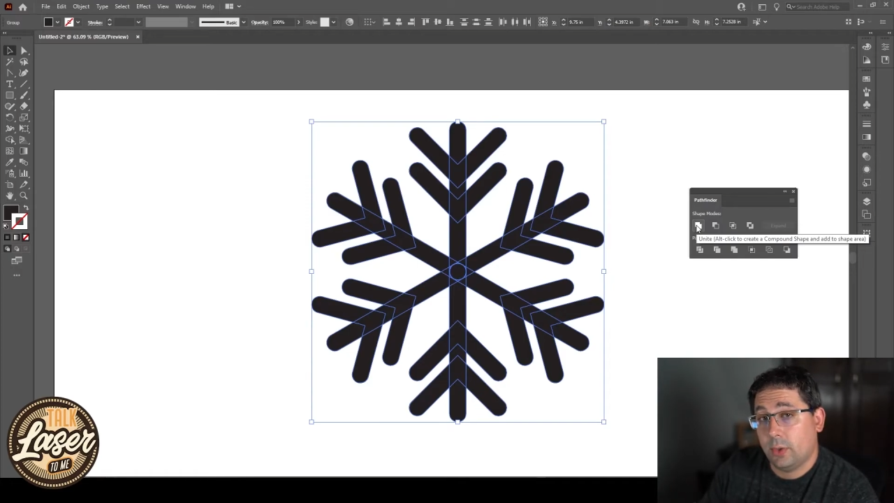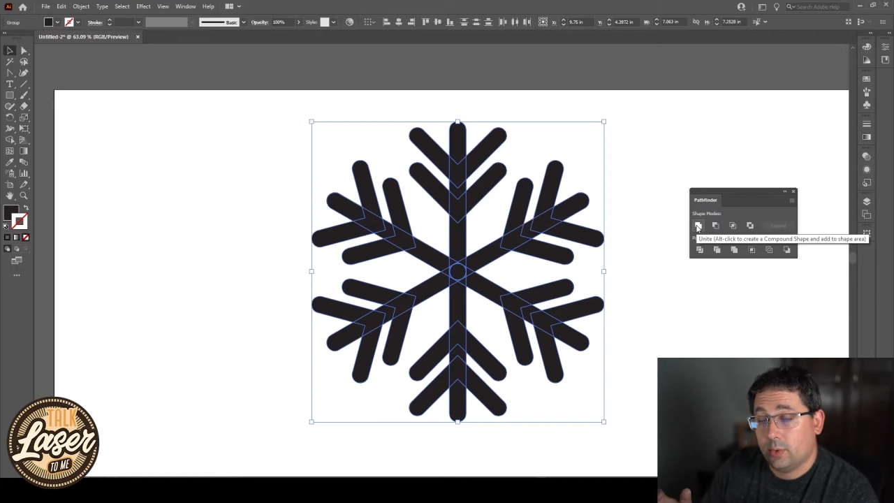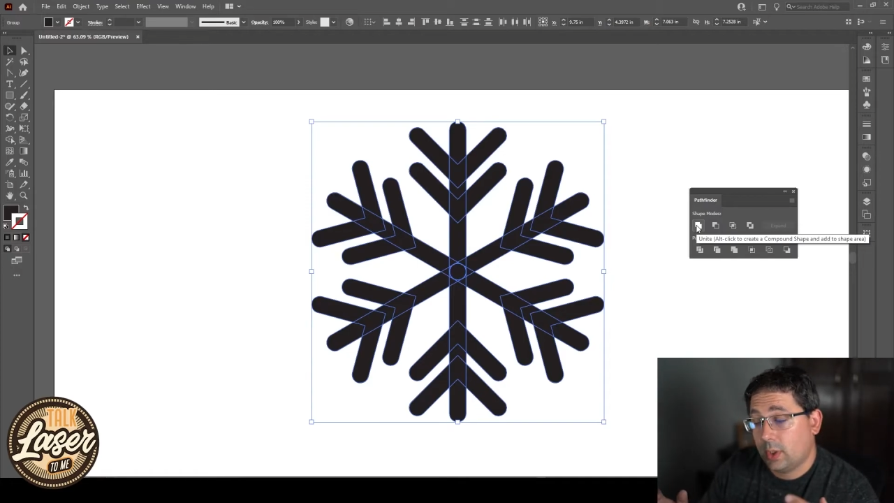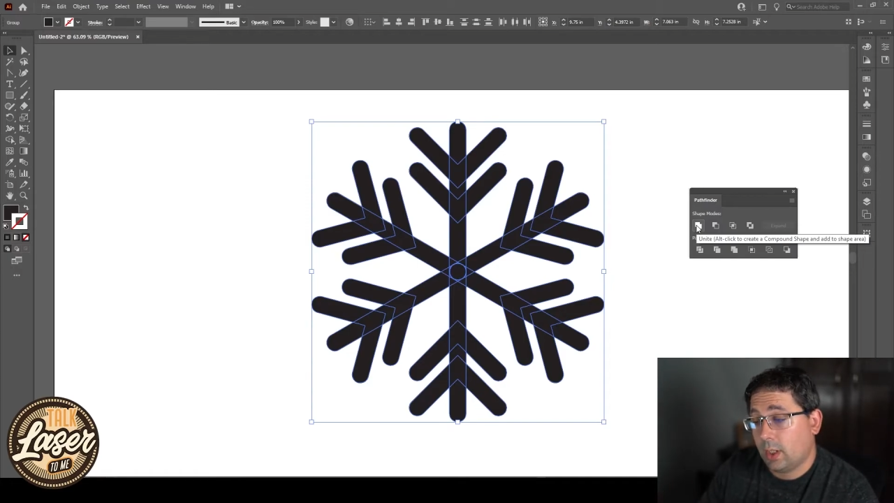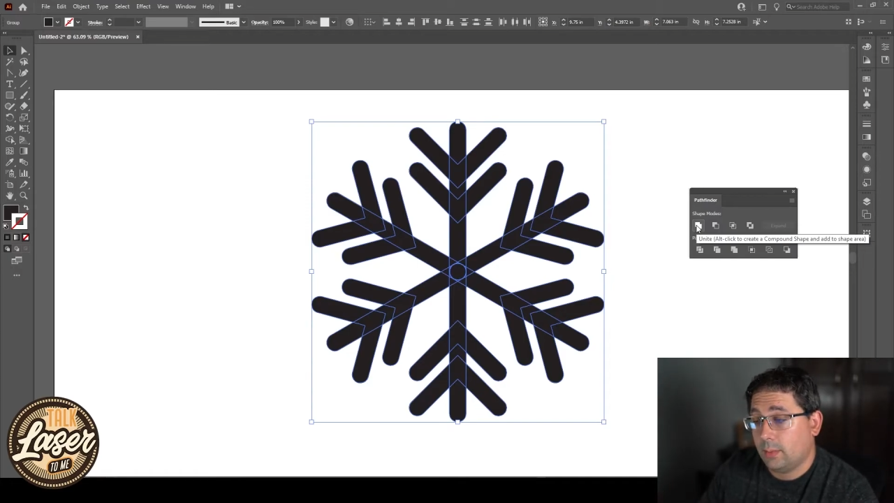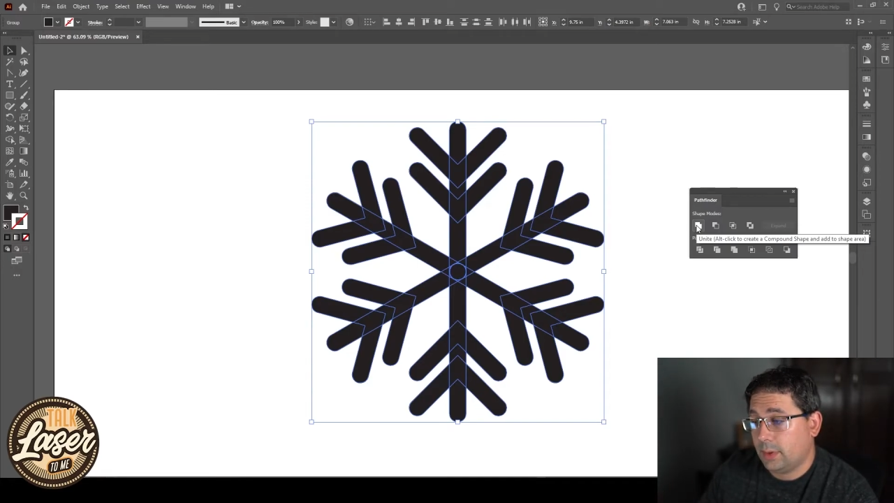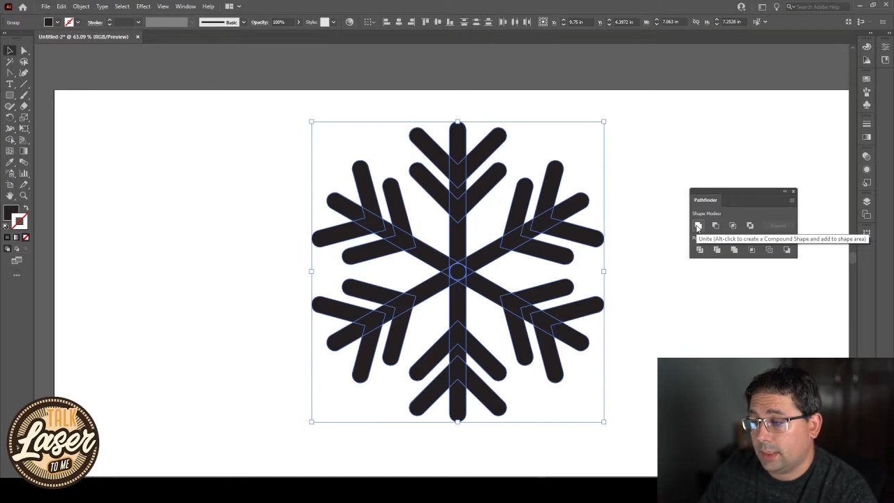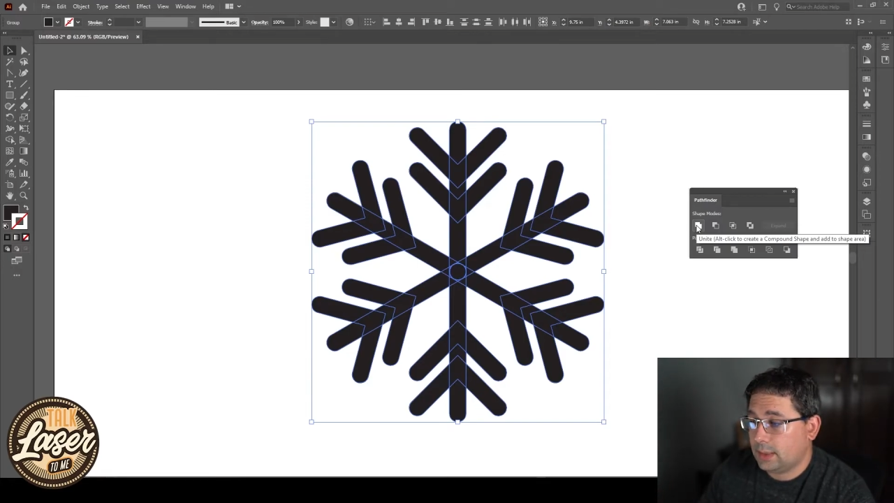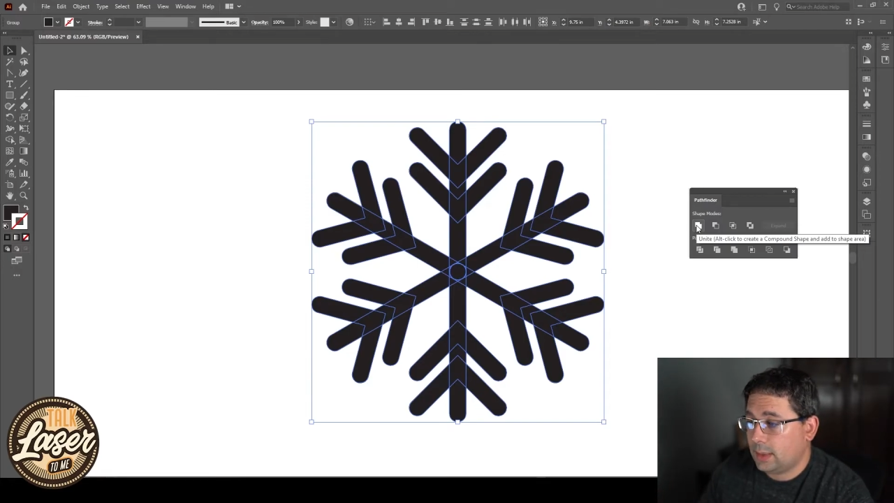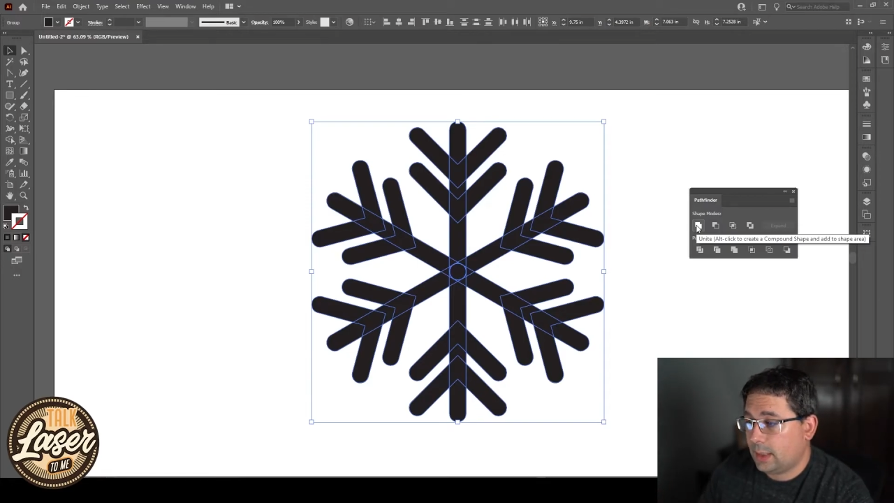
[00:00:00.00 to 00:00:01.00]
those
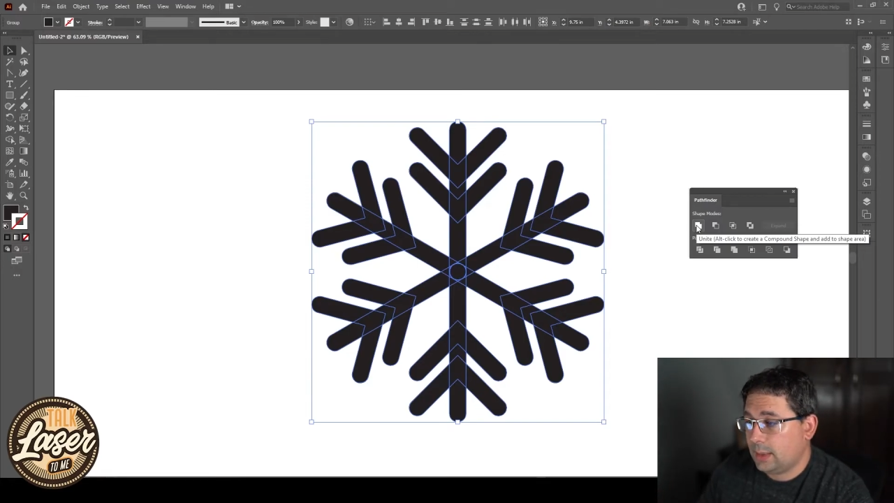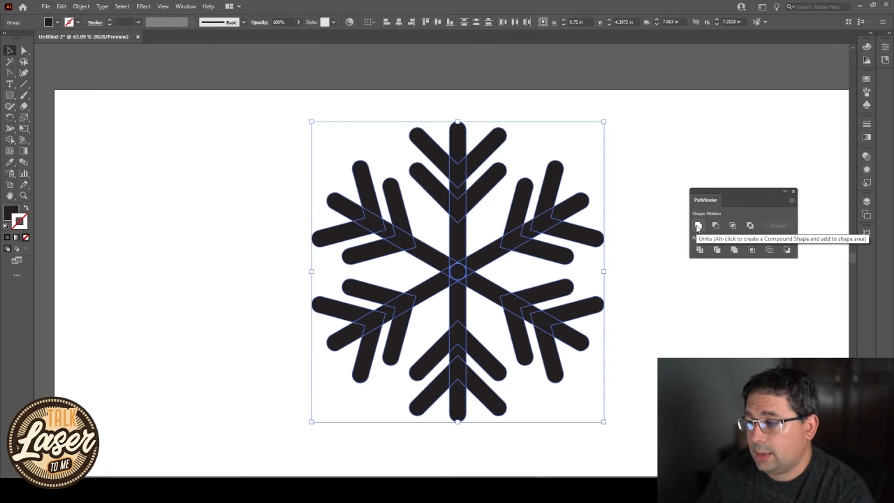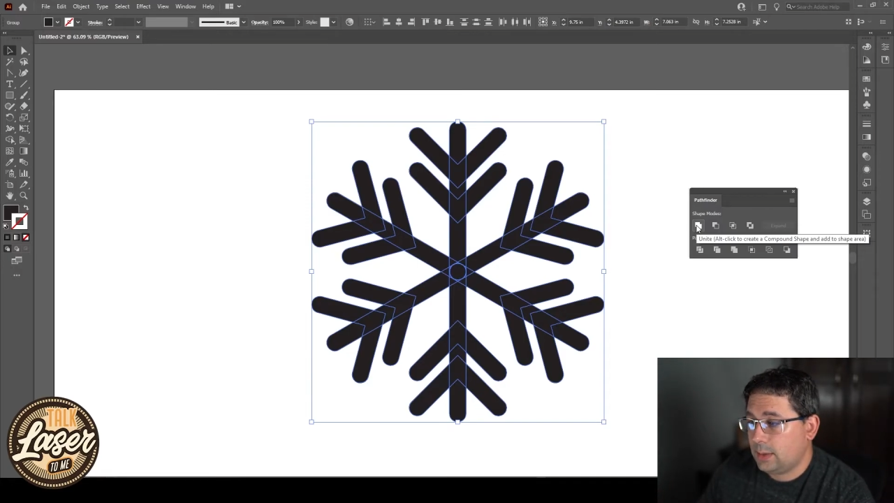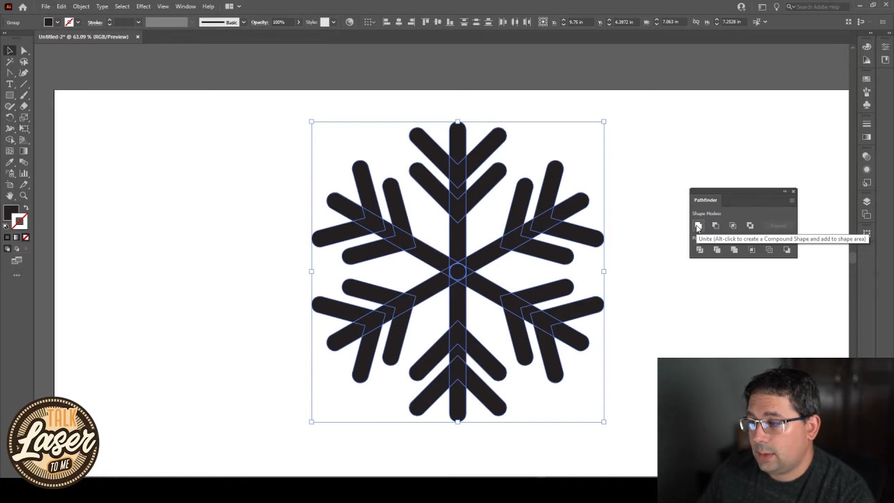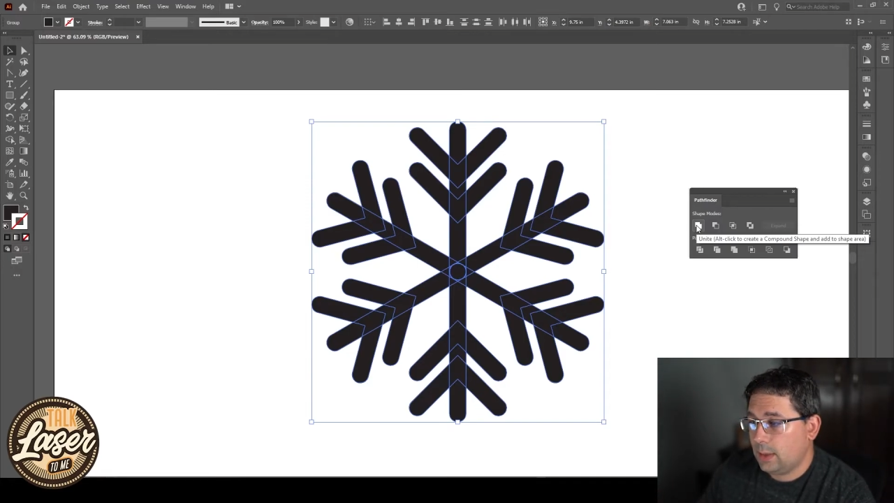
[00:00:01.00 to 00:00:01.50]
complex lines,